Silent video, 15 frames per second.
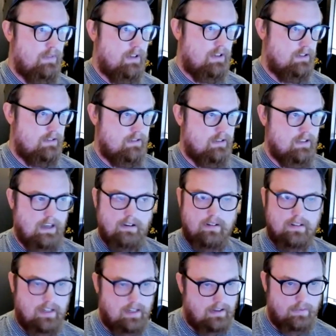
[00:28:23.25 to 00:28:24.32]
Because
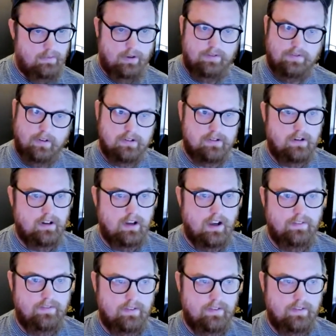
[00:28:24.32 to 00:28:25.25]
guaranteed, when you're first starting off,